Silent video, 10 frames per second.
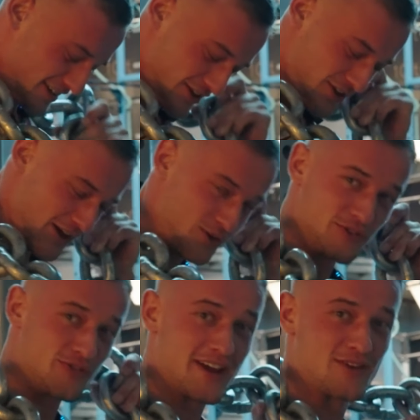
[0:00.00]
look like all the
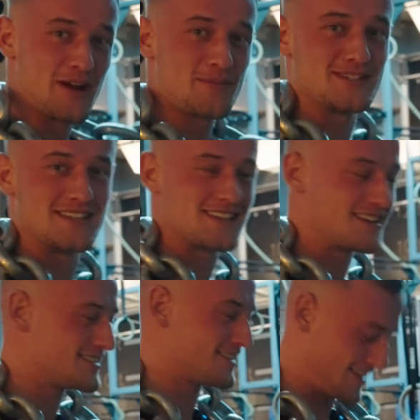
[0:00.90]
fucking rappers these
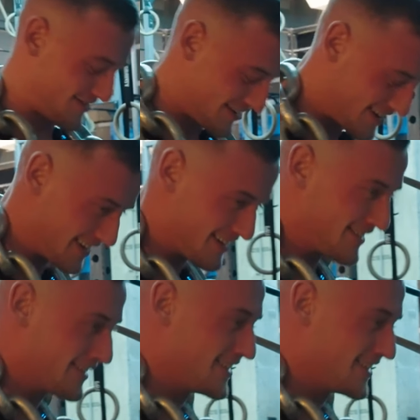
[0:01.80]
days, don't I? Fucking hell.